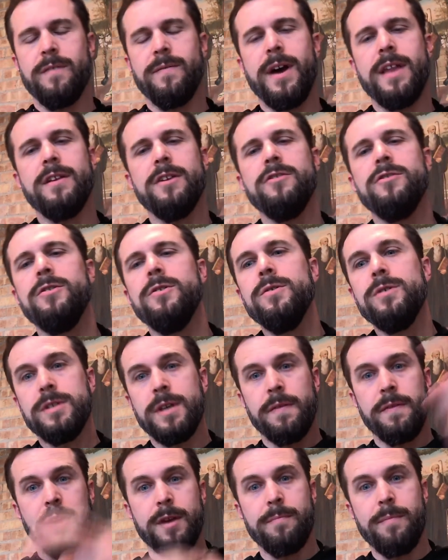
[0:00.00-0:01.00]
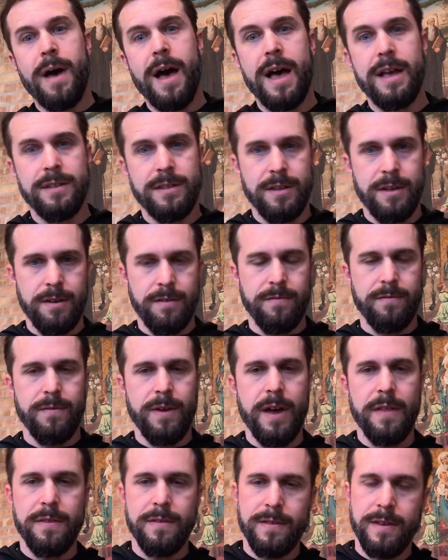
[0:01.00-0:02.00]
Rather, do something positive
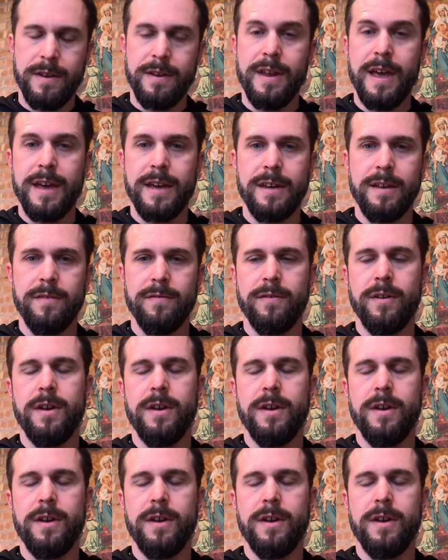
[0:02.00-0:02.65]
rather than negative,